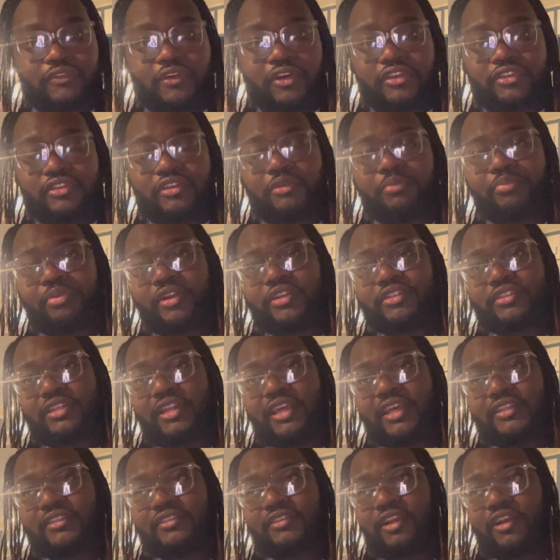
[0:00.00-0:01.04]
or you're a person
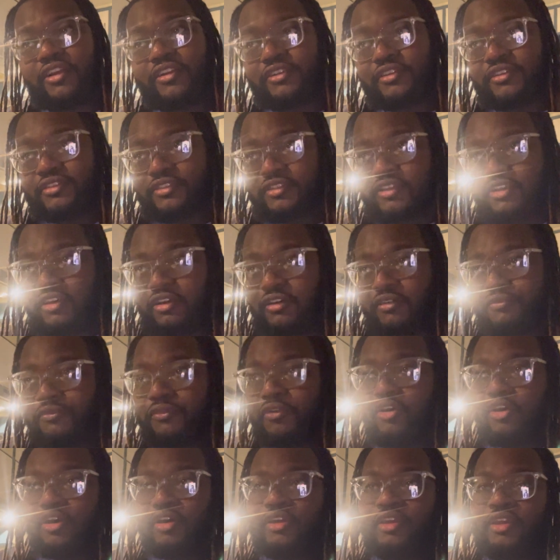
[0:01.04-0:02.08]
that's hurting yourself,
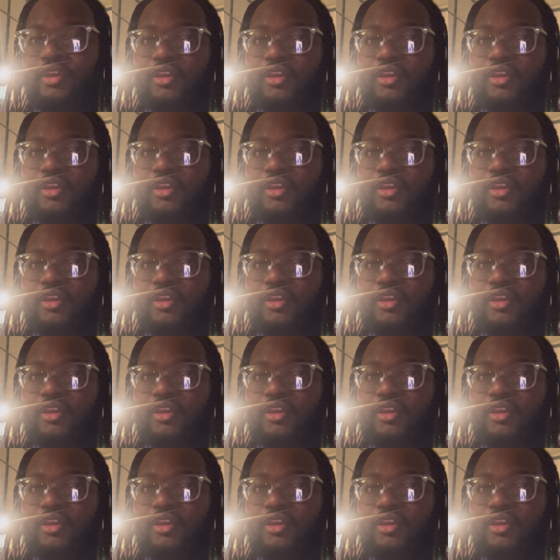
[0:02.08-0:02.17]
or